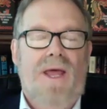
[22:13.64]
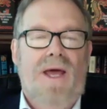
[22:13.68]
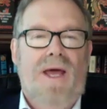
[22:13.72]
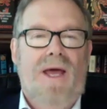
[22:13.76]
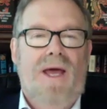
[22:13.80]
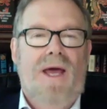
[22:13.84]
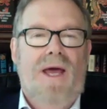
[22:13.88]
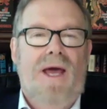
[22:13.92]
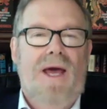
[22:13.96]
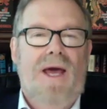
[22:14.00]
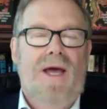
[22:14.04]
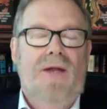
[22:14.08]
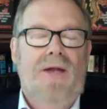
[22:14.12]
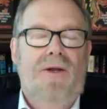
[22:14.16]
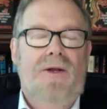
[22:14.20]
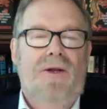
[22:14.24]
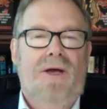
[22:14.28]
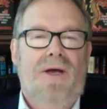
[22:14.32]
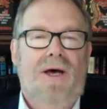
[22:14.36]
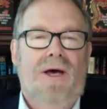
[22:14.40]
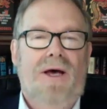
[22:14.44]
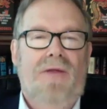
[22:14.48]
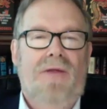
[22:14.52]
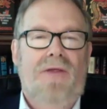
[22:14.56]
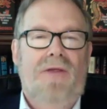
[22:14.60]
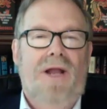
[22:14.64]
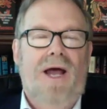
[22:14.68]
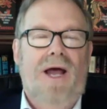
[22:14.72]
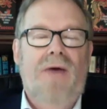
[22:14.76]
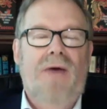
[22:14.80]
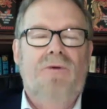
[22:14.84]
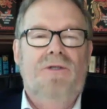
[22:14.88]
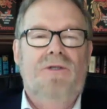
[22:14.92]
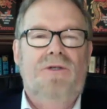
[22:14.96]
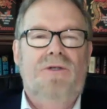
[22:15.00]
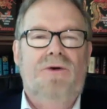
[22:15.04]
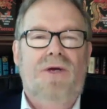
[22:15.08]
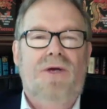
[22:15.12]
and that I
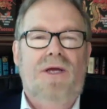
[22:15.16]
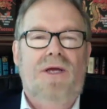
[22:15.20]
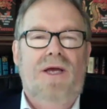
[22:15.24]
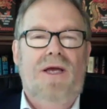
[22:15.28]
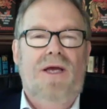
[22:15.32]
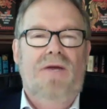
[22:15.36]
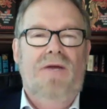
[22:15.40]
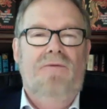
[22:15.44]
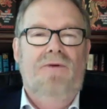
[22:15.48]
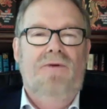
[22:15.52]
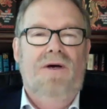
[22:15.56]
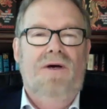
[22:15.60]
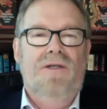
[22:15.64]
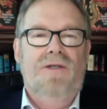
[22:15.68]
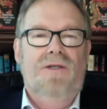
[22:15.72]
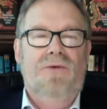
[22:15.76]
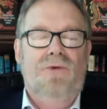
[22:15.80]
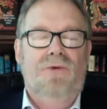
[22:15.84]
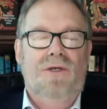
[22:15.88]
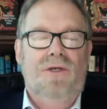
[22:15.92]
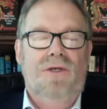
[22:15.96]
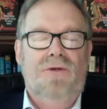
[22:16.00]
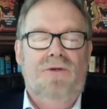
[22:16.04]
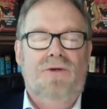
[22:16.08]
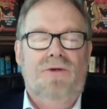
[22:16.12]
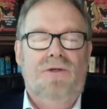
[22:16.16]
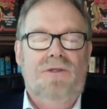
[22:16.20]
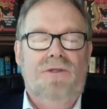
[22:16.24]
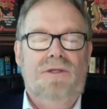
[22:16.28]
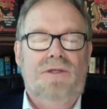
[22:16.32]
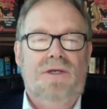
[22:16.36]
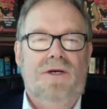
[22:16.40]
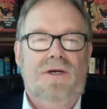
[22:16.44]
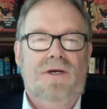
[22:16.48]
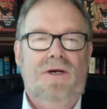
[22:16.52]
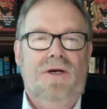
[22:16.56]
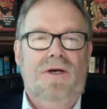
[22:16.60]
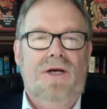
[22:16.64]
was doing gain-of-function research
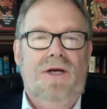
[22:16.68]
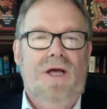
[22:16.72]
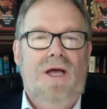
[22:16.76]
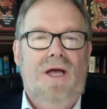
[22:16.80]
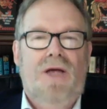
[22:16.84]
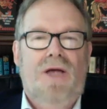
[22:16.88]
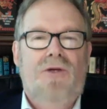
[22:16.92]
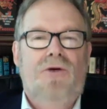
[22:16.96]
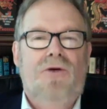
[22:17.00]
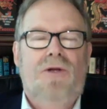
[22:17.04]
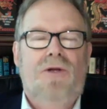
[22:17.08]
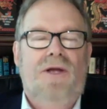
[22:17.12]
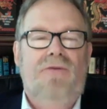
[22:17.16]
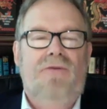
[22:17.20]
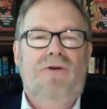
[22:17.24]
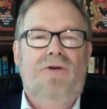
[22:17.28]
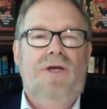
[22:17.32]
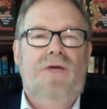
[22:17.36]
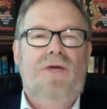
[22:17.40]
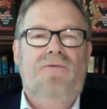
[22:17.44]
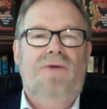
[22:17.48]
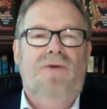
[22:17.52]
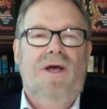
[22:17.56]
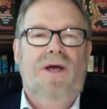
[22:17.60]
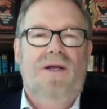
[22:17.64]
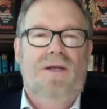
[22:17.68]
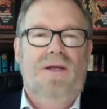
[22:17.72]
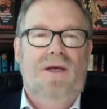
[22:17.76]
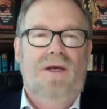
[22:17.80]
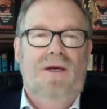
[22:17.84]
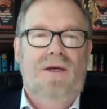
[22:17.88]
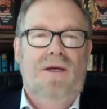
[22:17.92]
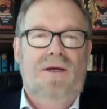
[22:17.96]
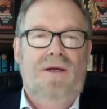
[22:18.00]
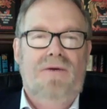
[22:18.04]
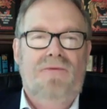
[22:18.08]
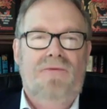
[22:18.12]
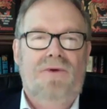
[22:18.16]
there, you'll never get
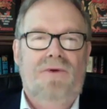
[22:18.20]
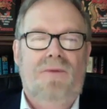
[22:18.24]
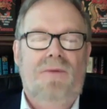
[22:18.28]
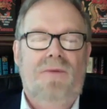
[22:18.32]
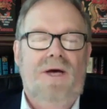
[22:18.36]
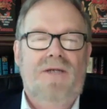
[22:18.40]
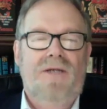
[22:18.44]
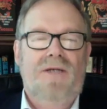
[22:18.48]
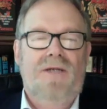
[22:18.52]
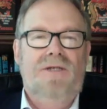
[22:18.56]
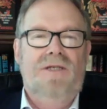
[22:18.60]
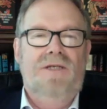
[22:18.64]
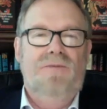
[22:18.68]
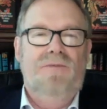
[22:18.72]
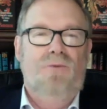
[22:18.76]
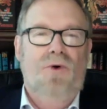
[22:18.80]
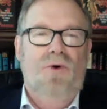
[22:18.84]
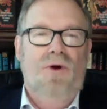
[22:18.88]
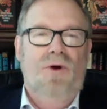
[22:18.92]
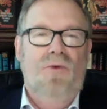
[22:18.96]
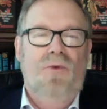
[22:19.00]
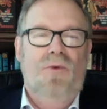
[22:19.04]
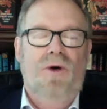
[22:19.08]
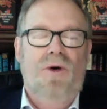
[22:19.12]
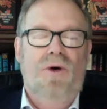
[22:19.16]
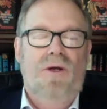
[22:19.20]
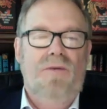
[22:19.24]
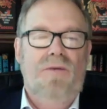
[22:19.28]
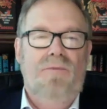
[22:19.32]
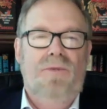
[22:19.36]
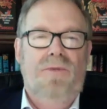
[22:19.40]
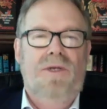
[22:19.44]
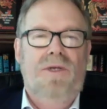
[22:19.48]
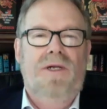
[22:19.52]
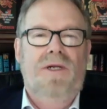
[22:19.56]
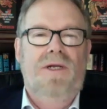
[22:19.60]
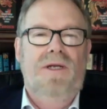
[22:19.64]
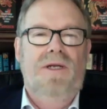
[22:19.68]
funding from my $6.1
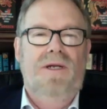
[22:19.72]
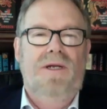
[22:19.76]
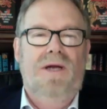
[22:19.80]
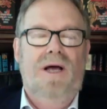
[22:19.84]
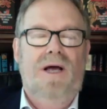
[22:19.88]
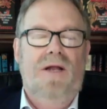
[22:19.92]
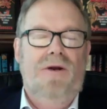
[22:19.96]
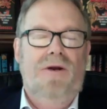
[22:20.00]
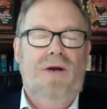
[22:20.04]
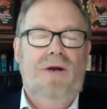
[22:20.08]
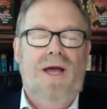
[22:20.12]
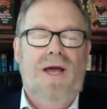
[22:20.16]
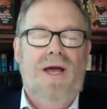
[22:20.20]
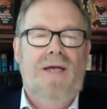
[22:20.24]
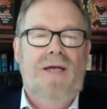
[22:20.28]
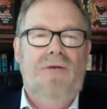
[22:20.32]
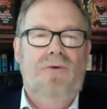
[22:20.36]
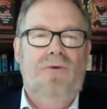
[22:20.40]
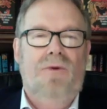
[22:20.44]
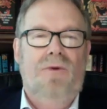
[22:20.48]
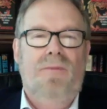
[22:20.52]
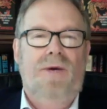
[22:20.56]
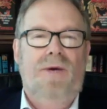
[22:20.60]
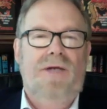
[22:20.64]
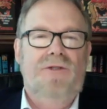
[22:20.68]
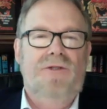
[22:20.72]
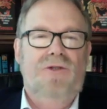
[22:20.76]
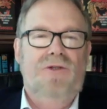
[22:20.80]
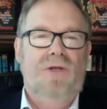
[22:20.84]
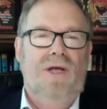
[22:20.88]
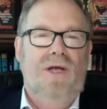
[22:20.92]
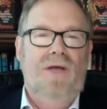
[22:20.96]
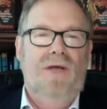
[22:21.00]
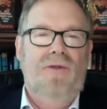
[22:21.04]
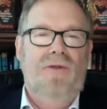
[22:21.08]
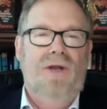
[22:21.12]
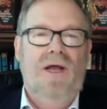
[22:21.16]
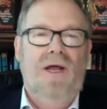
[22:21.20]
billion annual budget
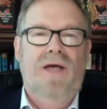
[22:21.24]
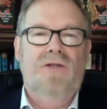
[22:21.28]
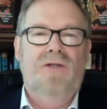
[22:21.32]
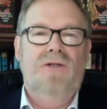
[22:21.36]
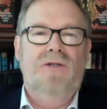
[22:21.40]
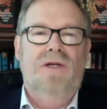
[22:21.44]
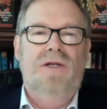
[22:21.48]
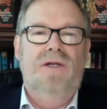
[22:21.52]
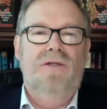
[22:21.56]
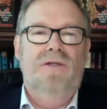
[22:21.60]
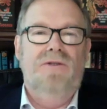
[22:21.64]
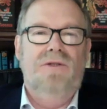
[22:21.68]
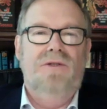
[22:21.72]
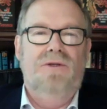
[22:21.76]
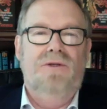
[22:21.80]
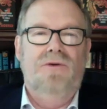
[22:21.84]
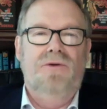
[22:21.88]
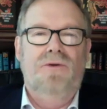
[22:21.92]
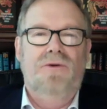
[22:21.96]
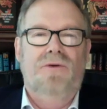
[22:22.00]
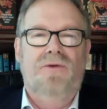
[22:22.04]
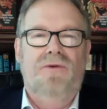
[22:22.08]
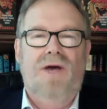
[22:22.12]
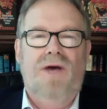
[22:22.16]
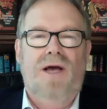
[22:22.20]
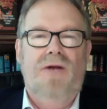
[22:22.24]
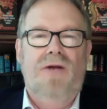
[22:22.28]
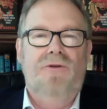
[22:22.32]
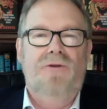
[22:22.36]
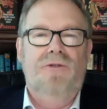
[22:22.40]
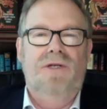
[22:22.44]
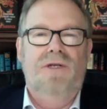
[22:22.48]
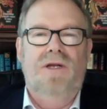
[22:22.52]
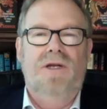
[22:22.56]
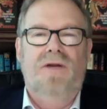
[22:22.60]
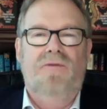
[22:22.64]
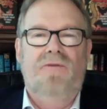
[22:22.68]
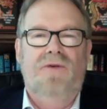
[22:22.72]
at the National Institute of Allergy
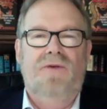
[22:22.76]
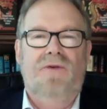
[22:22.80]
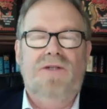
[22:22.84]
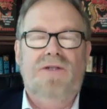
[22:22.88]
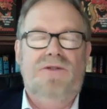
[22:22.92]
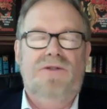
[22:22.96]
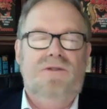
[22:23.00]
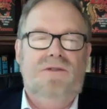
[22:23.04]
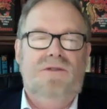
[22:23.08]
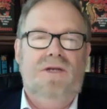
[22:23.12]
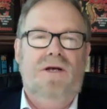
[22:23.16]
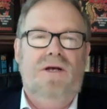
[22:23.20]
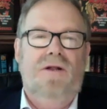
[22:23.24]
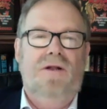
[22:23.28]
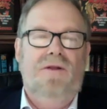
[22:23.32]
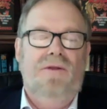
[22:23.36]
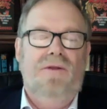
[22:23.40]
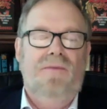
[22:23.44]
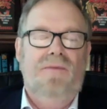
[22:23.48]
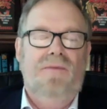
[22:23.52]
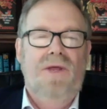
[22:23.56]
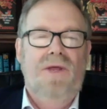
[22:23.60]
and Infectious Health.